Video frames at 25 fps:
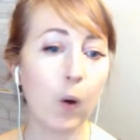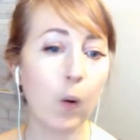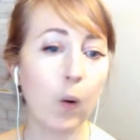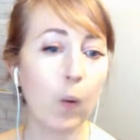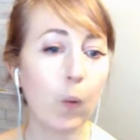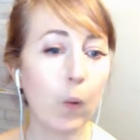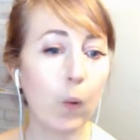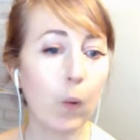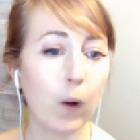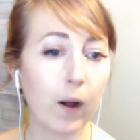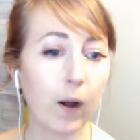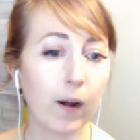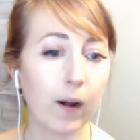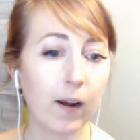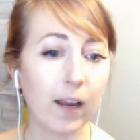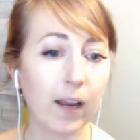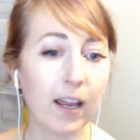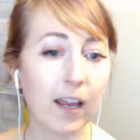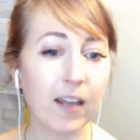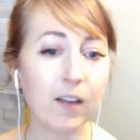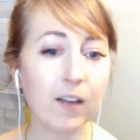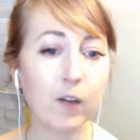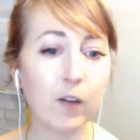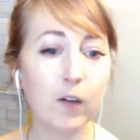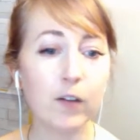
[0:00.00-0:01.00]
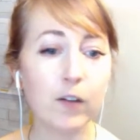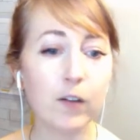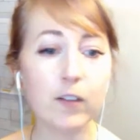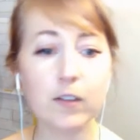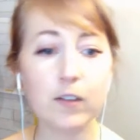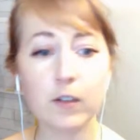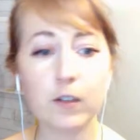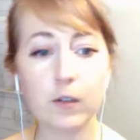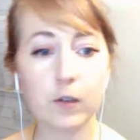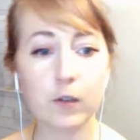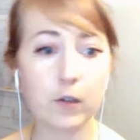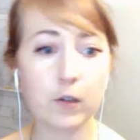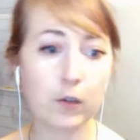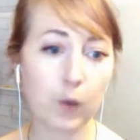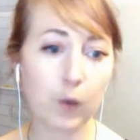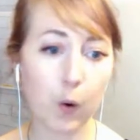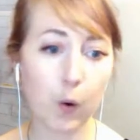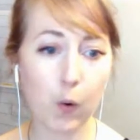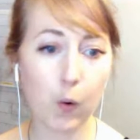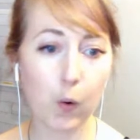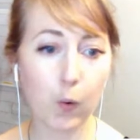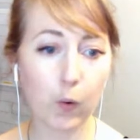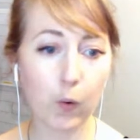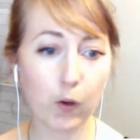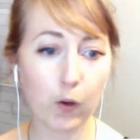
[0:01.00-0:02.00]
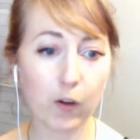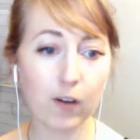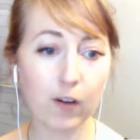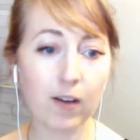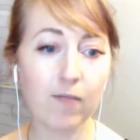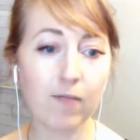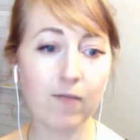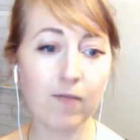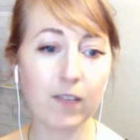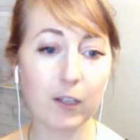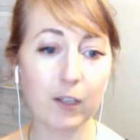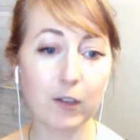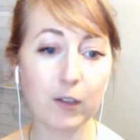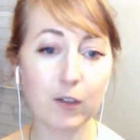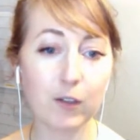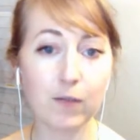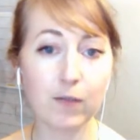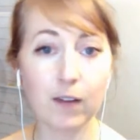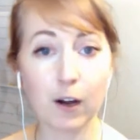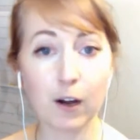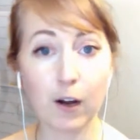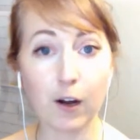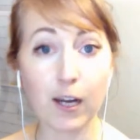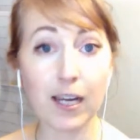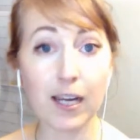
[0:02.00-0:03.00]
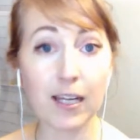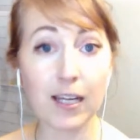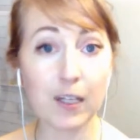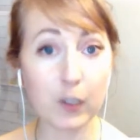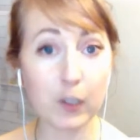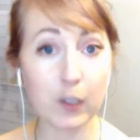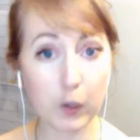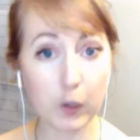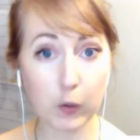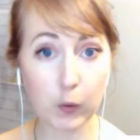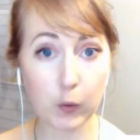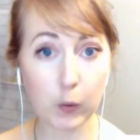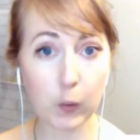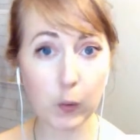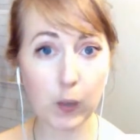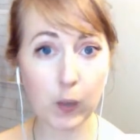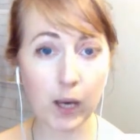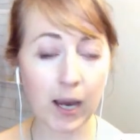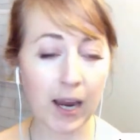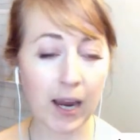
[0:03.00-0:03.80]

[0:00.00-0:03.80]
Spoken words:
Or it looks so good and feels very you.